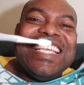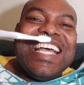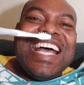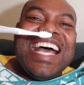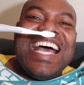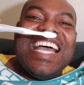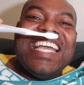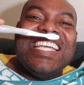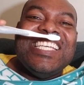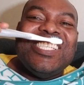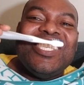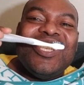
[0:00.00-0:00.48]

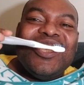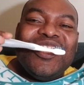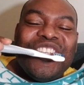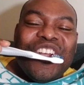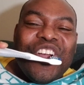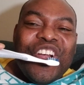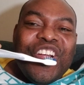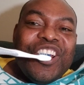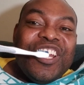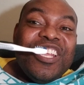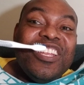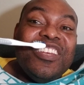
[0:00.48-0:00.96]
I
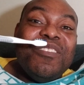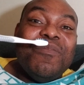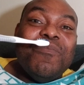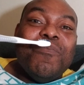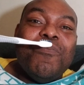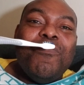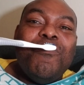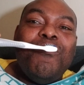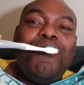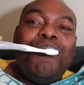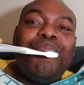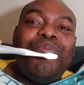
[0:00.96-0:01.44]
started
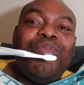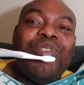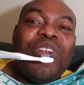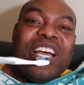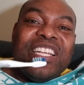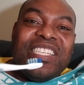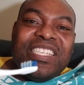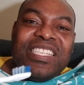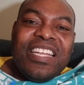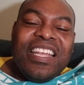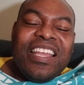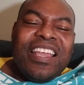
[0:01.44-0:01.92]

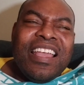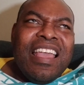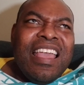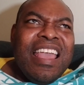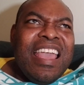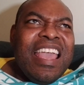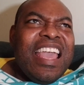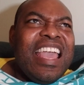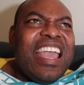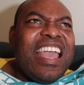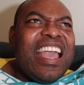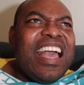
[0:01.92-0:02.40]
brushing,
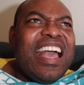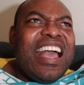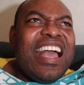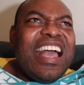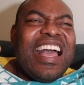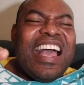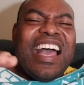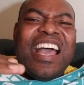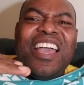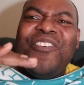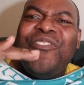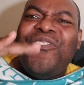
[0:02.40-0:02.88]

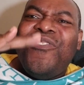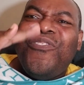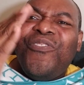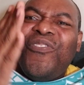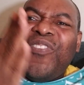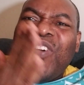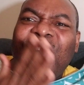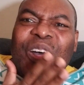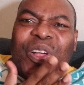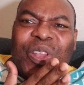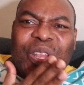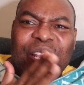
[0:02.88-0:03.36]
I
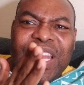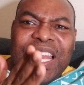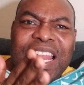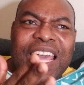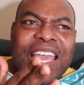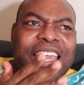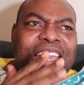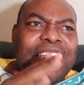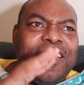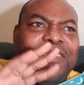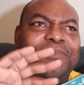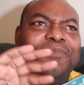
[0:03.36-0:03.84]
felt
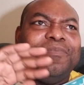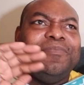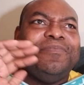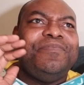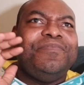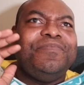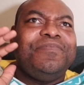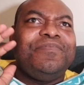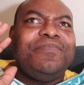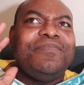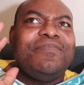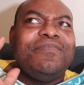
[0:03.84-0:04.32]
like
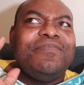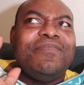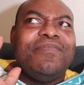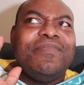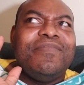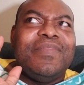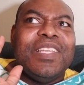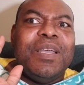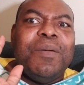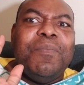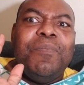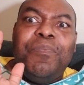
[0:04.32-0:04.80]

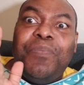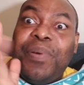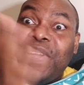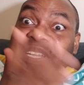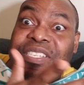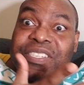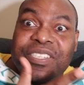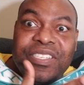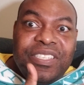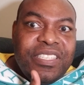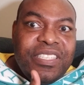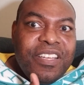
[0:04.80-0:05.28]
a
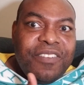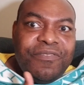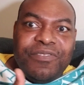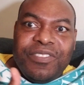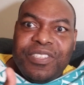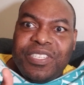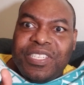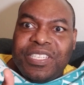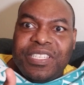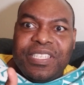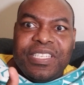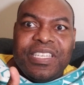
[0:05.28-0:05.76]
bunch of stuff
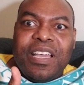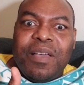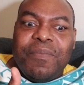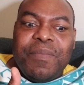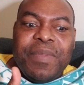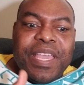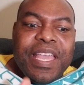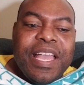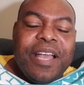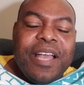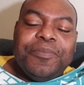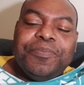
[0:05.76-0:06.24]
was just
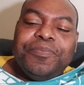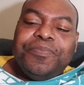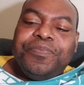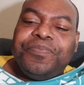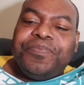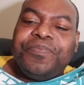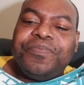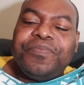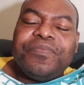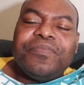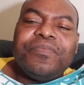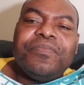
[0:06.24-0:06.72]
coming out.
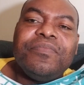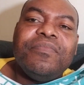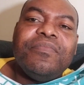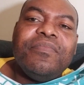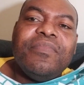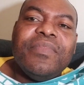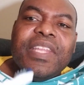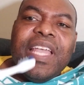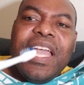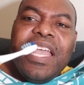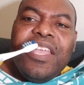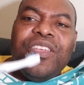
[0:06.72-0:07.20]

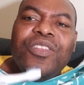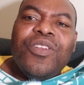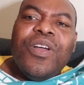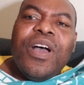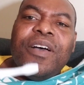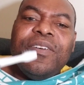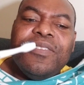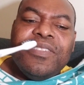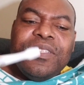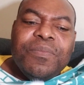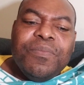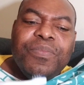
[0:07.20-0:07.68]
And you know
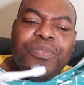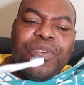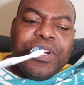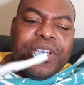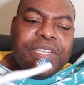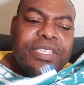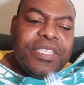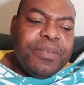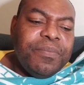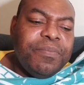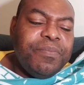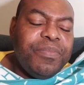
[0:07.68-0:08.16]
how it's
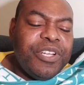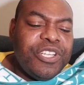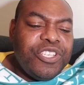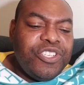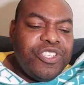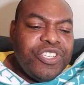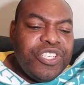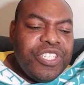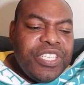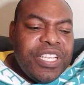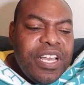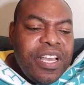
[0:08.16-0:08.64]
important to brush
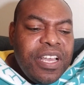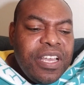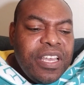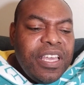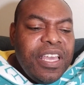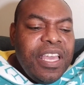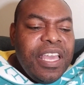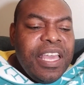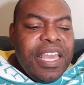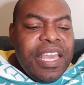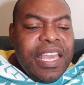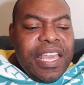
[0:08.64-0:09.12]
your tongue,
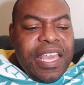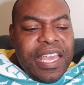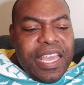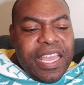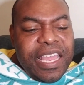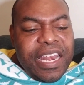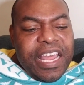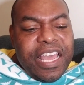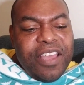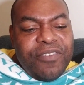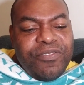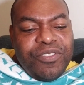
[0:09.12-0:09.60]

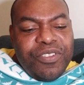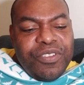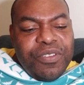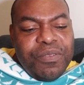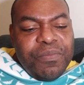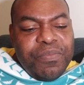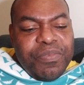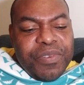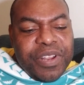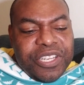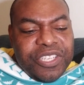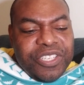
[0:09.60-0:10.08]
and after you
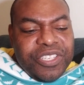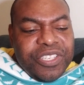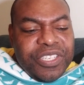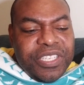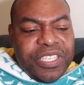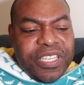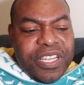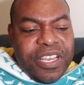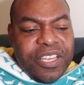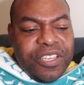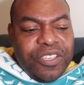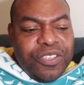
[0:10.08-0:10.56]
brush your
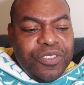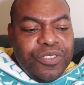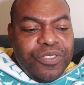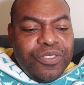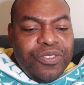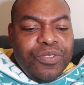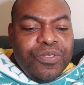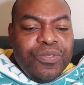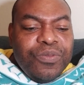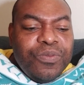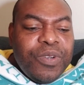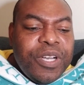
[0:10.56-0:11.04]
tongue, you
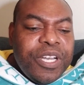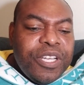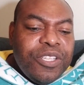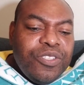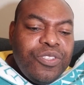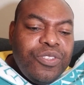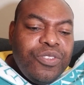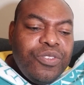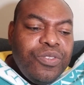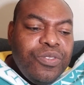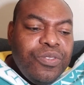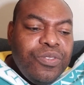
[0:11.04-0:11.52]
do want
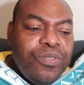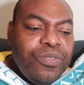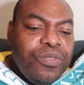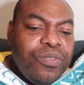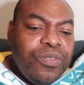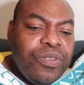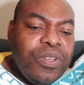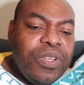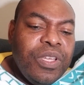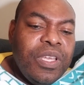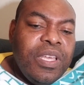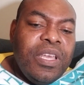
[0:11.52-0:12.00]

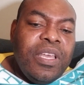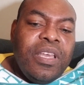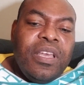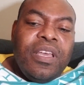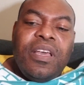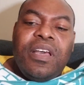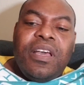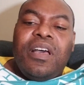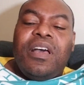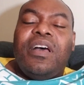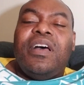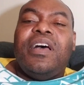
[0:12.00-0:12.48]
to,
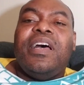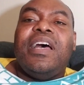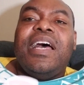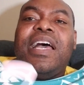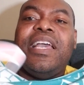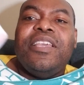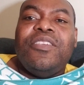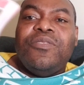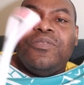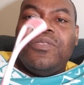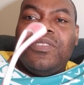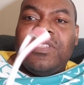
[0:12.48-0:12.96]

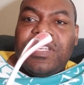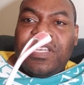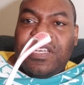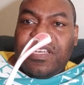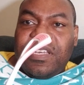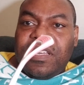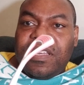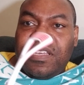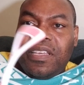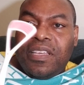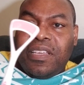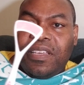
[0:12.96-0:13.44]
I use
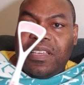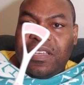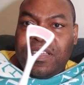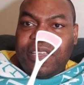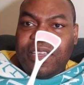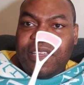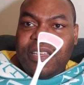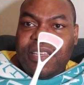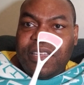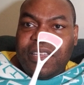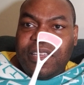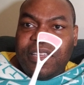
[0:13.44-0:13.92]
a
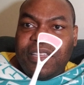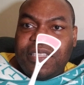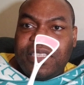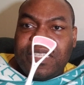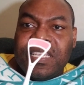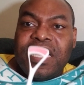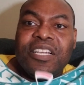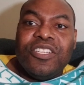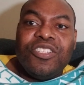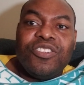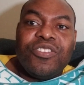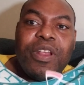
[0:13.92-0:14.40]

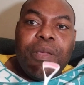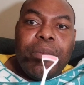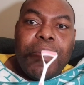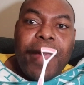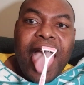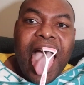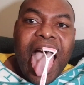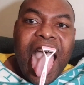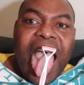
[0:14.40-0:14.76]
tongue scrape